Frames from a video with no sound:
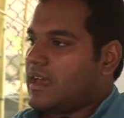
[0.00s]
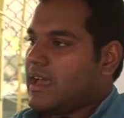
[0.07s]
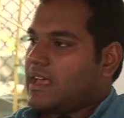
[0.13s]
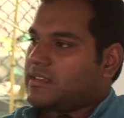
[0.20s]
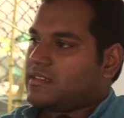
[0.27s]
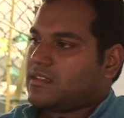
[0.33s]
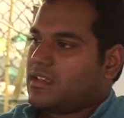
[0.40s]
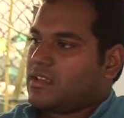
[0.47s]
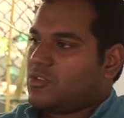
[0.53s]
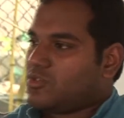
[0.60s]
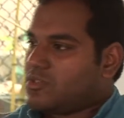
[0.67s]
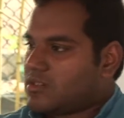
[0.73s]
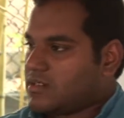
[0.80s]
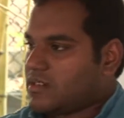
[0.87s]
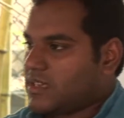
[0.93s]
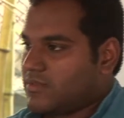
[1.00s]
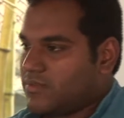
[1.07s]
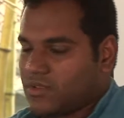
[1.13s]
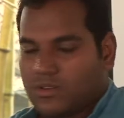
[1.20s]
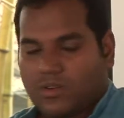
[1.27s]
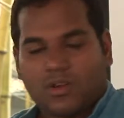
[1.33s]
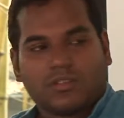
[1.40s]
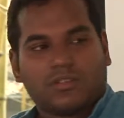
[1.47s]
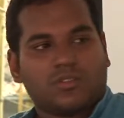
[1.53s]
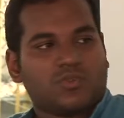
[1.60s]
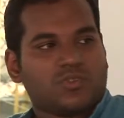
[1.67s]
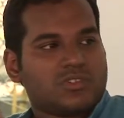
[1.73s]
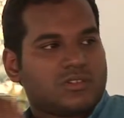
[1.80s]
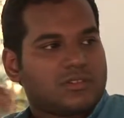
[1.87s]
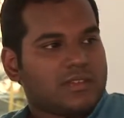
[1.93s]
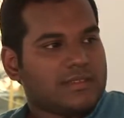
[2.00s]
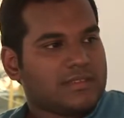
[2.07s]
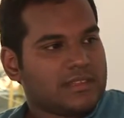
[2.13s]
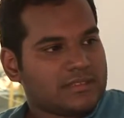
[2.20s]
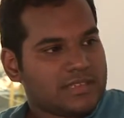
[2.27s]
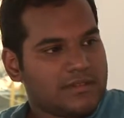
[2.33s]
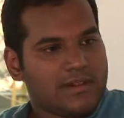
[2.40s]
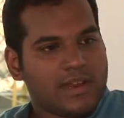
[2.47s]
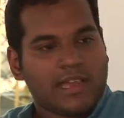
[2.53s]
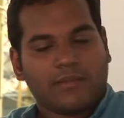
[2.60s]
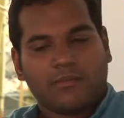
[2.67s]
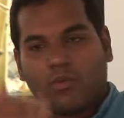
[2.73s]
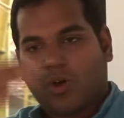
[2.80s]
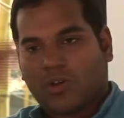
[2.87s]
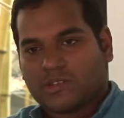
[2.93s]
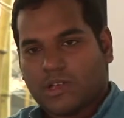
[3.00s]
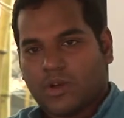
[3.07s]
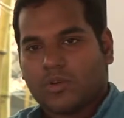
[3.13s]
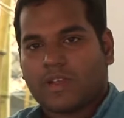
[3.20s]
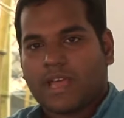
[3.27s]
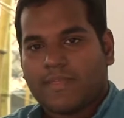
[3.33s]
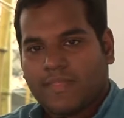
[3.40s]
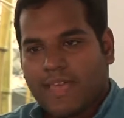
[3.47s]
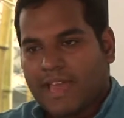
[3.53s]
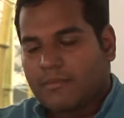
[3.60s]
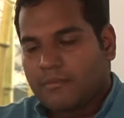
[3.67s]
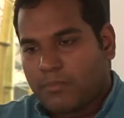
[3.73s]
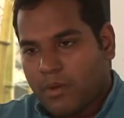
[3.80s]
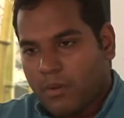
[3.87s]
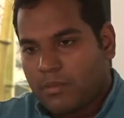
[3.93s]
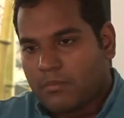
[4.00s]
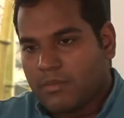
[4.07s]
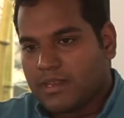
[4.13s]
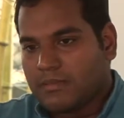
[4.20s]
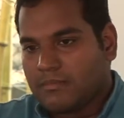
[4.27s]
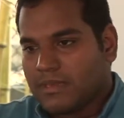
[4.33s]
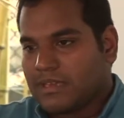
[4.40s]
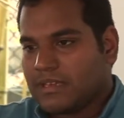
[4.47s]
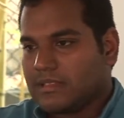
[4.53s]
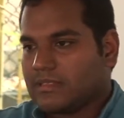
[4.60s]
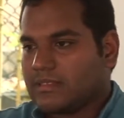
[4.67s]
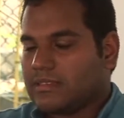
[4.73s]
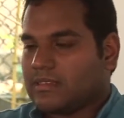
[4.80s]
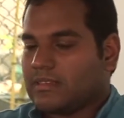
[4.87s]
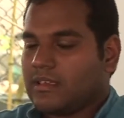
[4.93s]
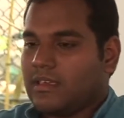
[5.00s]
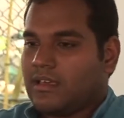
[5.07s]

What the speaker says: as unitary for the constitution, and then Chelvanayam walks out, and that probably begins